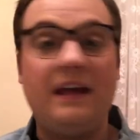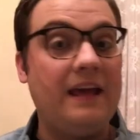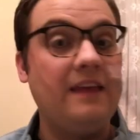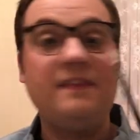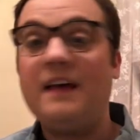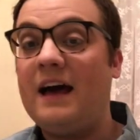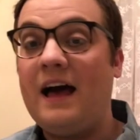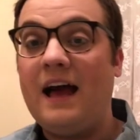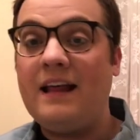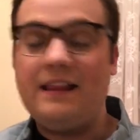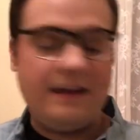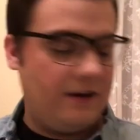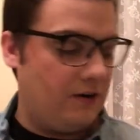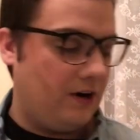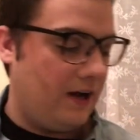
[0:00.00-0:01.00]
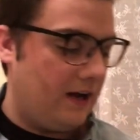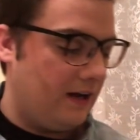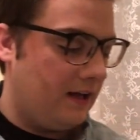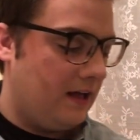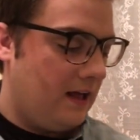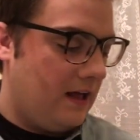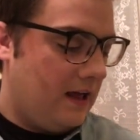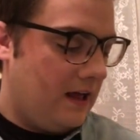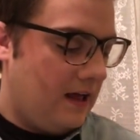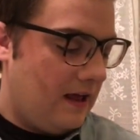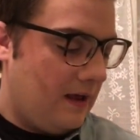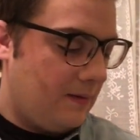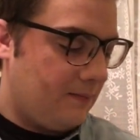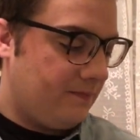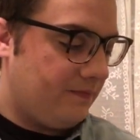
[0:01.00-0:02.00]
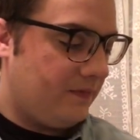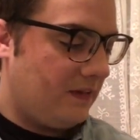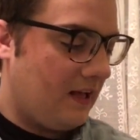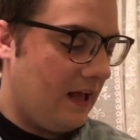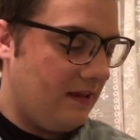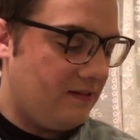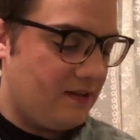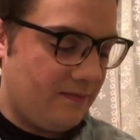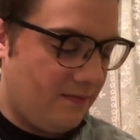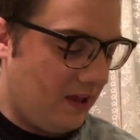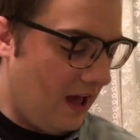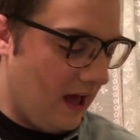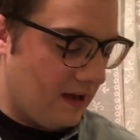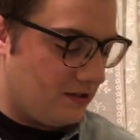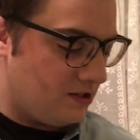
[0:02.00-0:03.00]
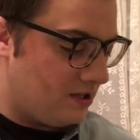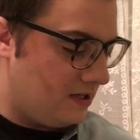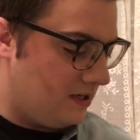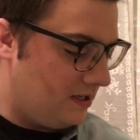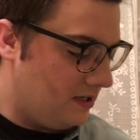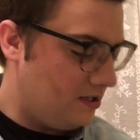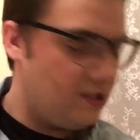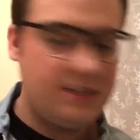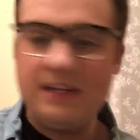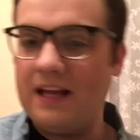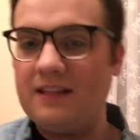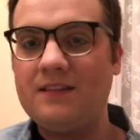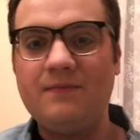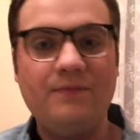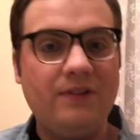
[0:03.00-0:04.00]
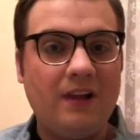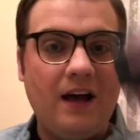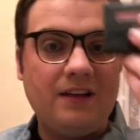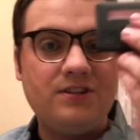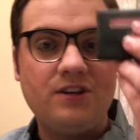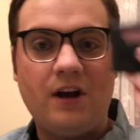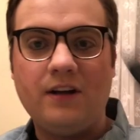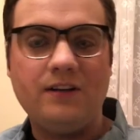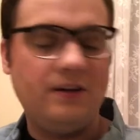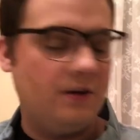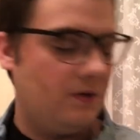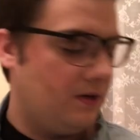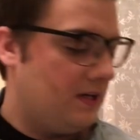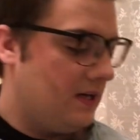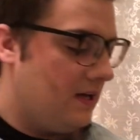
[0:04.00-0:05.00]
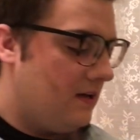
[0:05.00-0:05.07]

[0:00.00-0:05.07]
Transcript: Get that eyeliner on, and some blush and just get some blush on you